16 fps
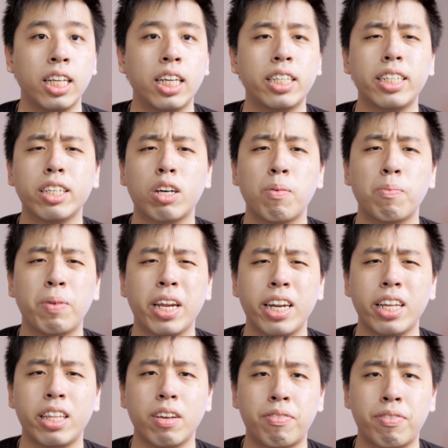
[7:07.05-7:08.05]
This is
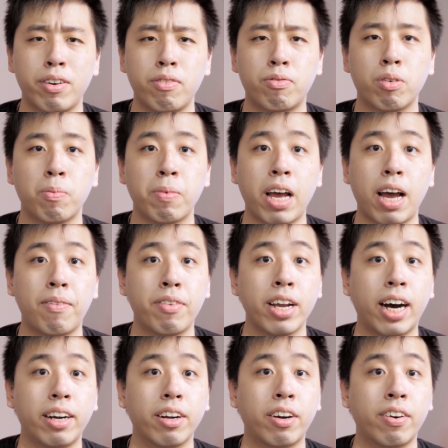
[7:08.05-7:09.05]
completely different from
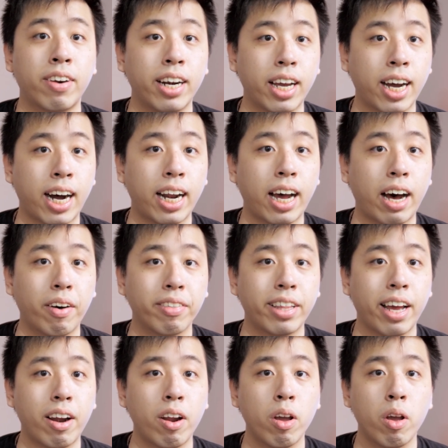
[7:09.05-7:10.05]
every other credit card out
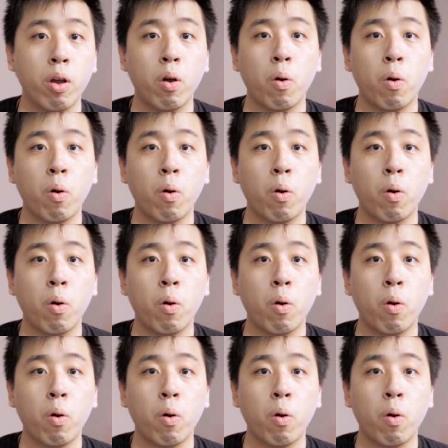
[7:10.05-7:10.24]
there,